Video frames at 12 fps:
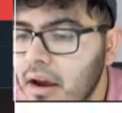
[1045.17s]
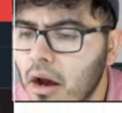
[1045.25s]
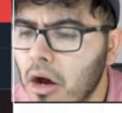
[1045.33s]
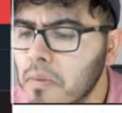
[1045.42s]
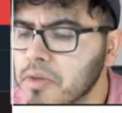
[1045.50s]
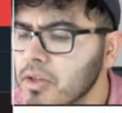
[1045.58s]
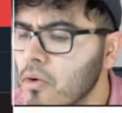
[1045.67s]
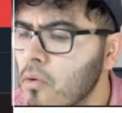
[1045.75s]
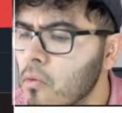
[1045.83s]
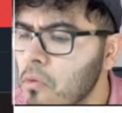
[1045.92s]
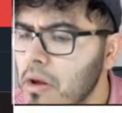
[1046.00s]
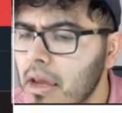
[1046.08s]
Um,
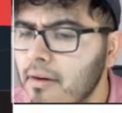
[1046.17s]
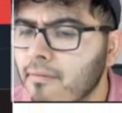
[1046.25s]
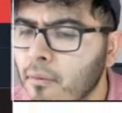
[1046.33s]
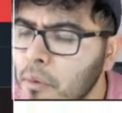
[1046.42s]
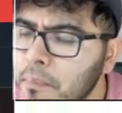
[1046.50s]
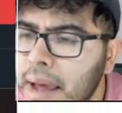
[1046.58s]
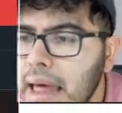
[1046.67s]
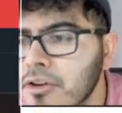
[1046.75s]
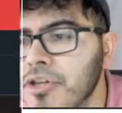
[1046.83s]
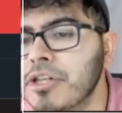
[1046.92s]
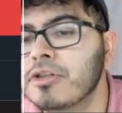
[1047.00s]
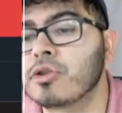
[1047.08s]
so in form of balance
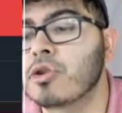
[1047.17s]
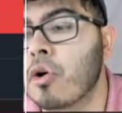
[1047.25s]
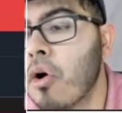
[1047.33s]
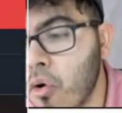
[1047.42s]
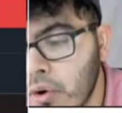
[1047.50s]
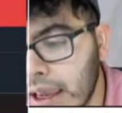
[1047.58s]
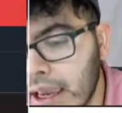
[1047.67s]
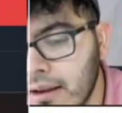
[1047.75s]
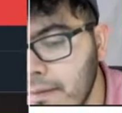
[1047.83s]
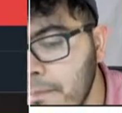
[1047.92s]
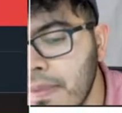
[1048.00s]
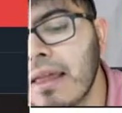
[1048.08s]
sheets, they're
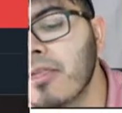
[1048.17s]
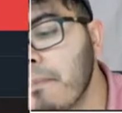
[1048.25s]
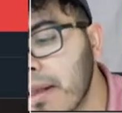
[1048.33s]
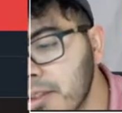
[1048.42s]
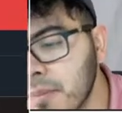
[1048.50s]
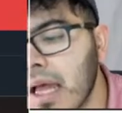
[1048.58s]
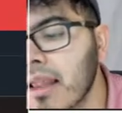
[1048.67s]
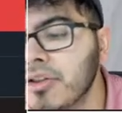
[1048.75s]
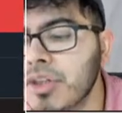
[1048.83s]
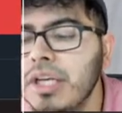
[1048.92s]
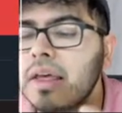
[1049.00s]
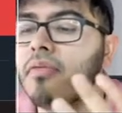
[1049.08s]
okay. Not the best balance
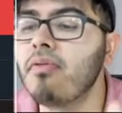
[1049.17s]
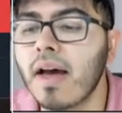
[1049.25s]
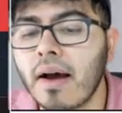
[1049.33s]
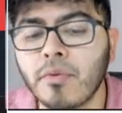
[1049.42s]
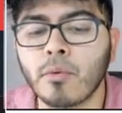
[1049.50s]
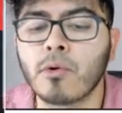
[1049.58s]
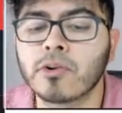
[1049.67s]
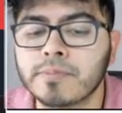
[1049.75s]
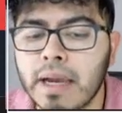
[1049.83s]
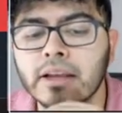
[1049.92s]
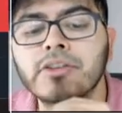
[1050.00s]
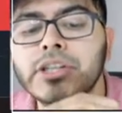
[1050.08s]
sheet, not the worst
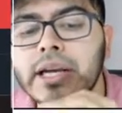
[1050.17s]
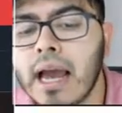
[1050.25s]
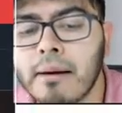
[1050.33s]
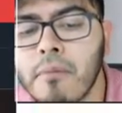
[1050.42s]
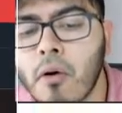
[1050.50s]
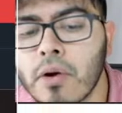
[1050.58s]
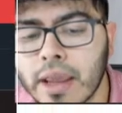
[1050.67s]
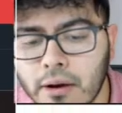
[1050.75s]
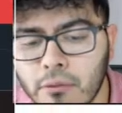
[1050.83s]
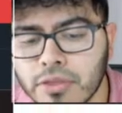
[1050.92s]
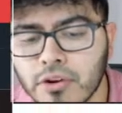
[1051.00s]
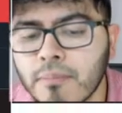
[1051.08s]
balance sheet. I'm okay
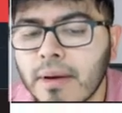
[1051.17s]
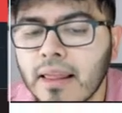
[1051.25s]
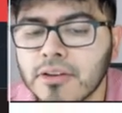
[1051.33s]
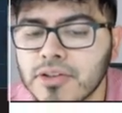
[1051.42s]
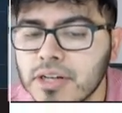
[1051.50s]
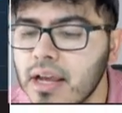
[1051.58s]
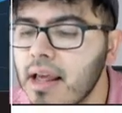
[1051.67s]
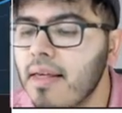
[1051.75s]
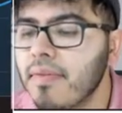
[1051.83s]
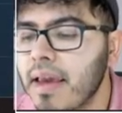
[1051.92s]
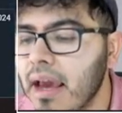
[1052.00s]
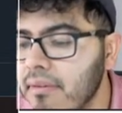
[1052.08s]
with their balance sheet.
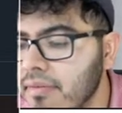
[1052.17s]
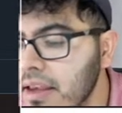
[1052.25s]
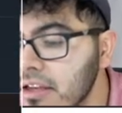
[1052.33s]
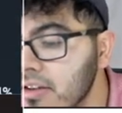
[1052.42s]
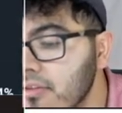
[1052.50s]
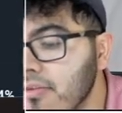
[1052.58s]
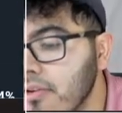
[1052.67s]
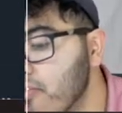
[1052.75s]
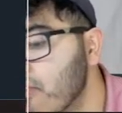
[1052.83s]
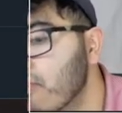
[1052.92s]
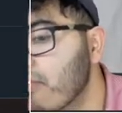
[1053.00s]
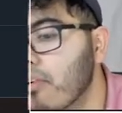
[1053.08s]
They have decent
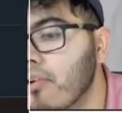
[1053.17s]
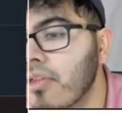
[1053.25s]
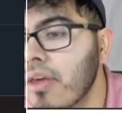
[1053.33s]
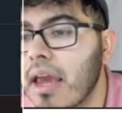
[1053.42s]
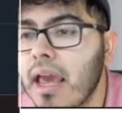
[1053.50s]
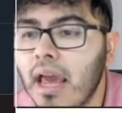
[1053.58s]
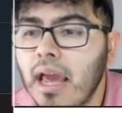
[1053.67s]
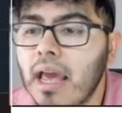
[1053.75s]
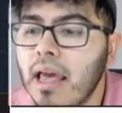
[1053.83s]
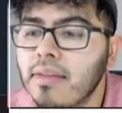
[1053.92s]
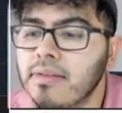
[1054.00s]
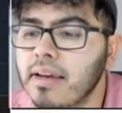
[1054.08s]
future growth
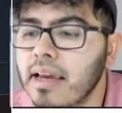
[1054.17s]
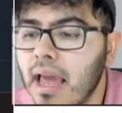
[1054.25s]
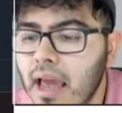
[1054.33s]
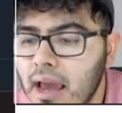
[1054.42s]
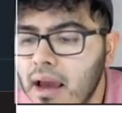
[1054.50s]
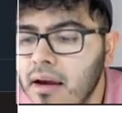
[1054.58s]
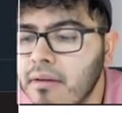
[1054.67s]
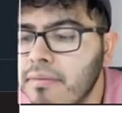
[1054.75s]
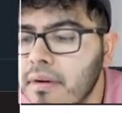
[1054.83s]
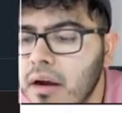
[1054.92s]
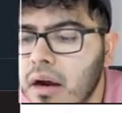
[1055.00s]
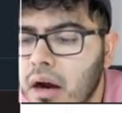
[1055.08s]
and they have,
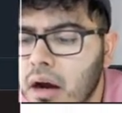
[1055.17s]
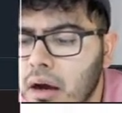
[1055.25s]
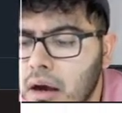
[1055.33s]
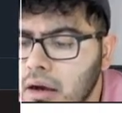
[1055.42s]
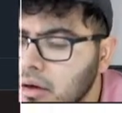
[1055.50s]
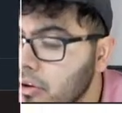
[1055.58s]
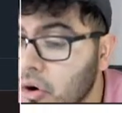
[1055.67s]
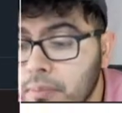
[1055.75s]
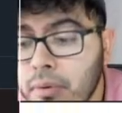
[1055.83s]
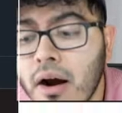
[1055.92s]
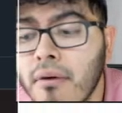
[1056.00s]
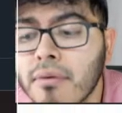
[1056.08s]
uh, uh, they are
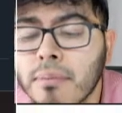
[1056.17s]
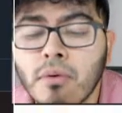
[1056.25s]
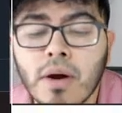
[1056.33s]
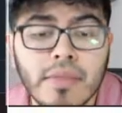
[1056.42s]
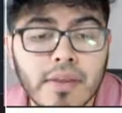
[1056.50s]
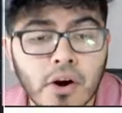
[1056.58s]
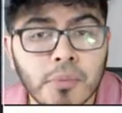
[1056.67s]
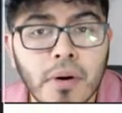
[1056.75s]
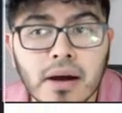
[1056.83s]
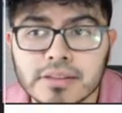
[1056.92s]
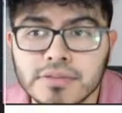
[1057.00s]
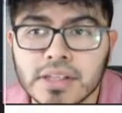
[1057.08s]
profitable and they are
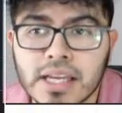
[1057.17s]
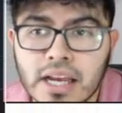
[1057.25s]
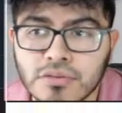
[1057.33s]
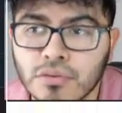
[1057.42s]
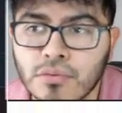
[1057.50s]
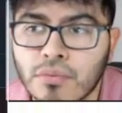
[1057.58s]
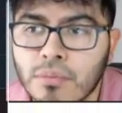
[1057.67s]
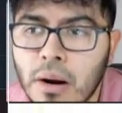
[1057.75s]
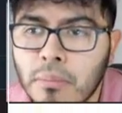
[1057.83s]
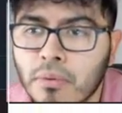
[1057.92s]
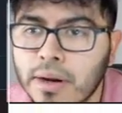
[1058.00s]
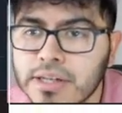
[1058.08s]
positive in cash flow from
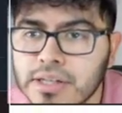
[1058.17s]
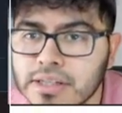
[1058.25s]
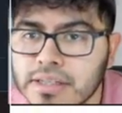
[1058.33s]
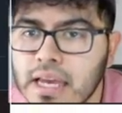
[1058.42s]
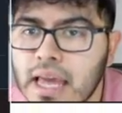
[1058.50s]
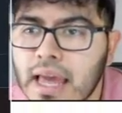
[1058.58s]
operations.